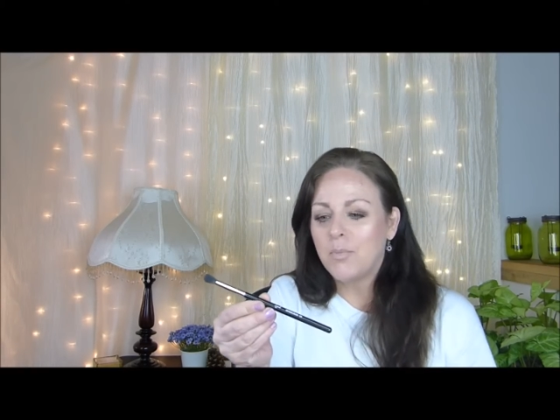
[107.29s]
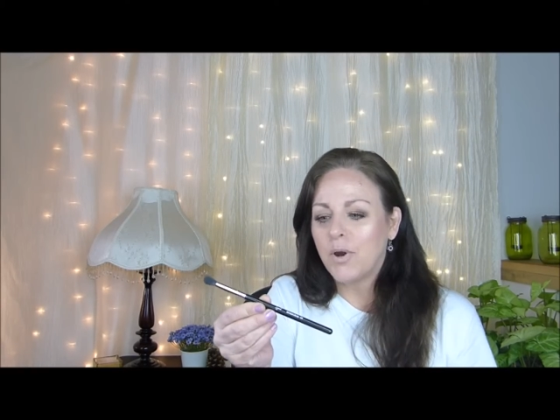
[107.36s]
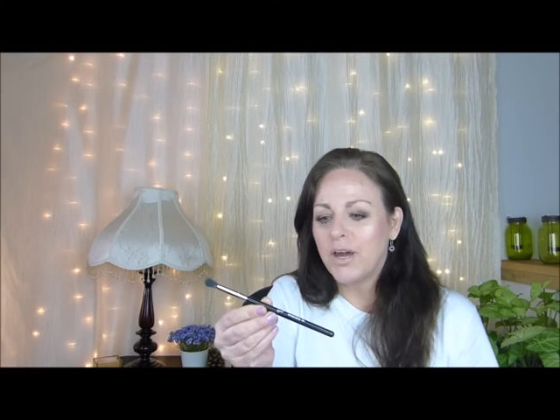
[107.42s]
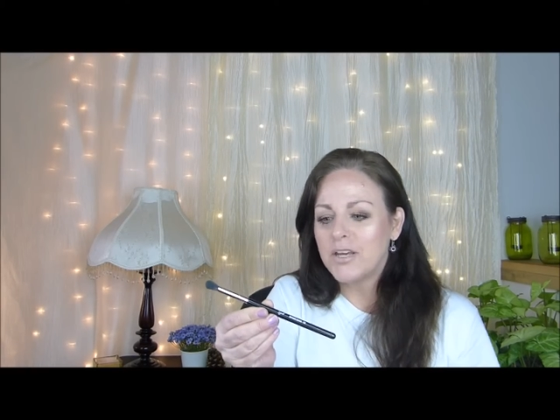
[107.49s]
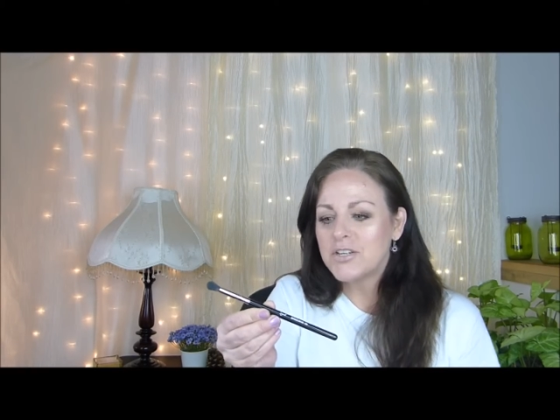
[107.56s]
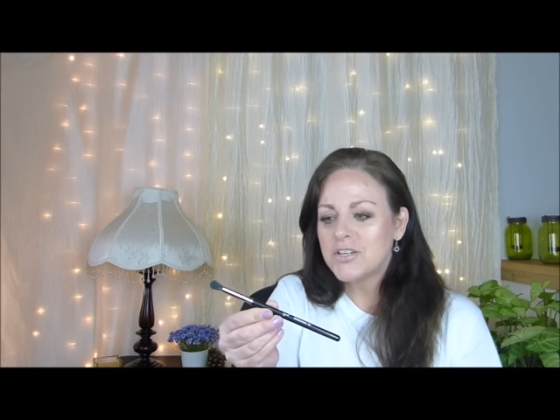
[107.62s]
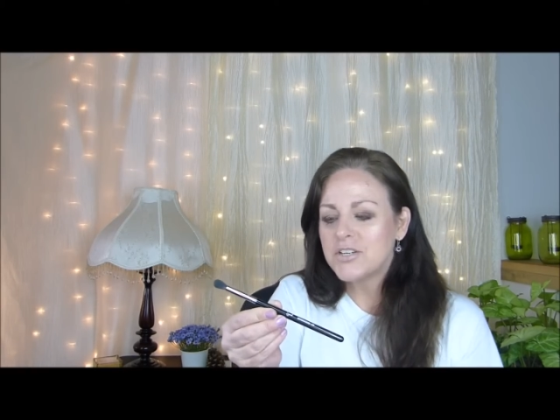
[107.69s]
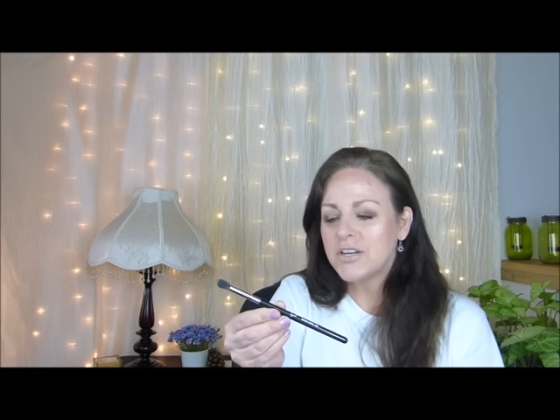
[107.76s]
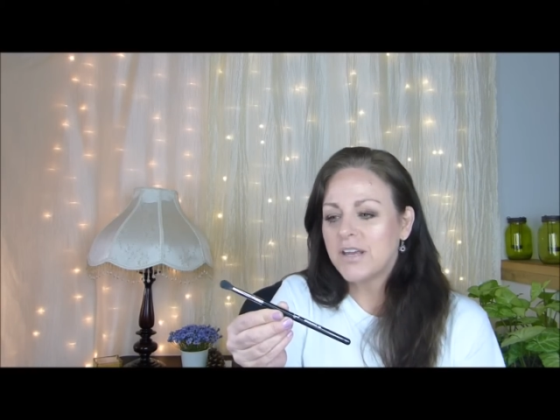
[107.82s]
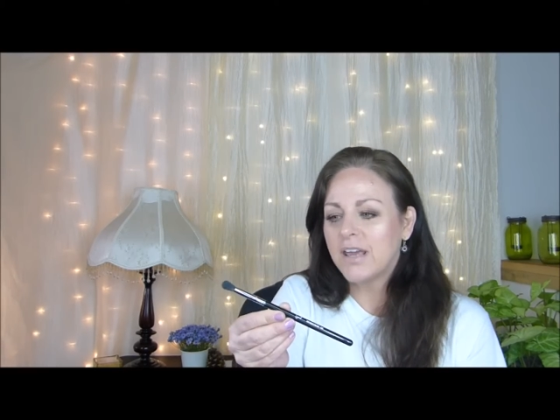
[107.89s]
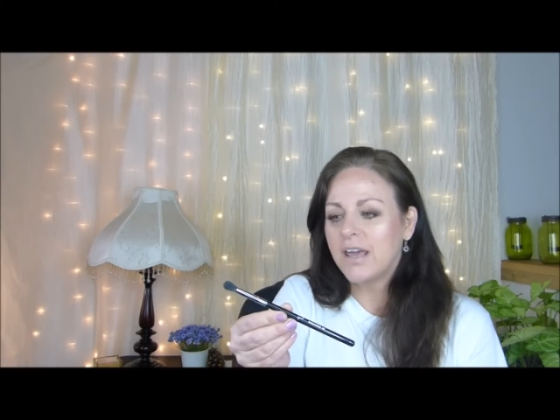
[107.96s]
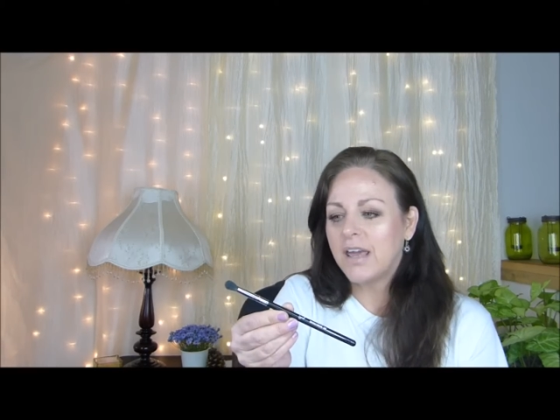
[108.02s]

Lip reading: brush,